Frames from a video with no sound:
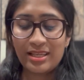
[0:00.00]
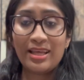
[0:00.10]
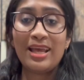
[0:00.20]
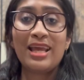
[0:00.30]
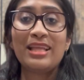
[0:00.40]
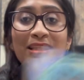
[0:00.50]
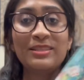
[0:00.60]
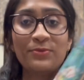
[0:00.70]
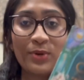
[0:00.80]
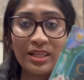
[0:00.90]
And
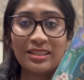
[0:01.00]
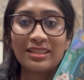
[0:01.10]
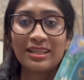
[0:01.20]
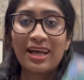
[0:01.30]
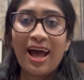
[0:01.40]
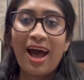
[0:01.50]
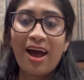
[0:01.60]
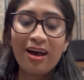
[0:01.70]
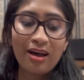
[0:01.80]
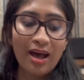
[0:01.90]
this one,
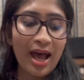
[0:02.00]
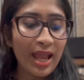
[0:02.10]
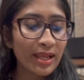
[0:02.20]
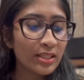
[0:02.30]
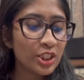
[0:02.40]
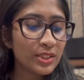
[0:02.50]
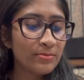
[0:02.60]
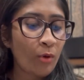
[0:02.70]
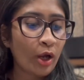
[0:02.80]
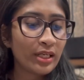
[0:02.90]
I
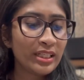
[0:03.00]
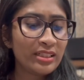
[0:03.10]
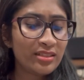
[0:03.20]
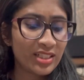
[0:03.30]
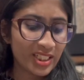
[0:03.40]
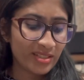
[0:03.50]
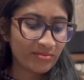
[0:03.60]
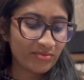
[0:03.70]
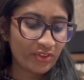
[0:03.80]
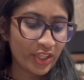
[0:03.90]
just bought it
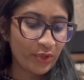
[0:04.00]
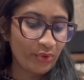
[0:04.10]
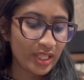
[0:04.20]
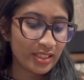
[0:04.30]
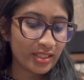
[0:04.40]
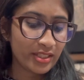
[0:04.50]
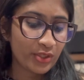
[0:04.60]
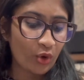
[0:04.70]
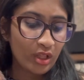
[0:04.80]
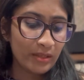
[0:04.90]
for no reason at
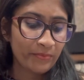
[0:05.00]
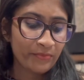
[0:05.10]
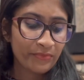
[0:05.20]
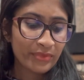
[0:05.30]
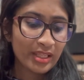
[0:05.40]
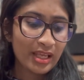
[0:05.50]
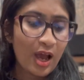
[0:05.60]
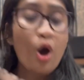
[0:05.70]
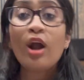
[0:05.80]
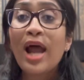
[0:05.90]
all,
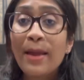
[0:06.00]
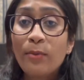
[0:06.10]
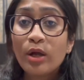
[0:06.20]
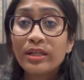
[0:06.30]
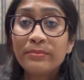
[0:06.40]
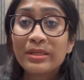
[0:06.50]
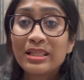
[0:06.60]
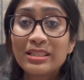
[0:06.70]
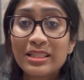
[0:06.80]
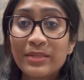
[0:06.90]
or I bought it
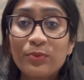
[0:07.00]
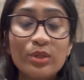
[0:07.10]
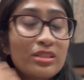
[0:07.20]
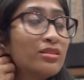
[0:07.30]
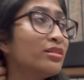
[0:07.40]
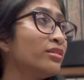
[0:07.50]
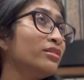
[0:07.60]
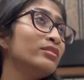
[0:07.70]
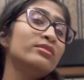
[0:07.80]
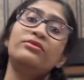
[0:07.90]
because it was
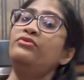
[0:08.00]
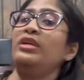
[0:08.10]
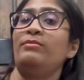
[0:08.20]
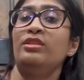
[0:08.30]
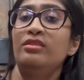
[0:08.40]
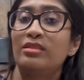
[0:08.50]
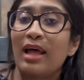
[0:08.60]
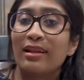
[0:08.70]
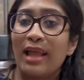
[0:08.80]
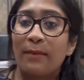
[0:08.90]
famous
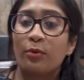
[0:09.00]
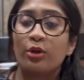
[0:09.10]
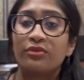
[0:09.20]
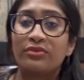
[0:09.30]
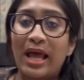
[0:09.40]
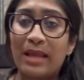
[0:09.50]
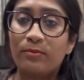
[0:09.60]
at that point of time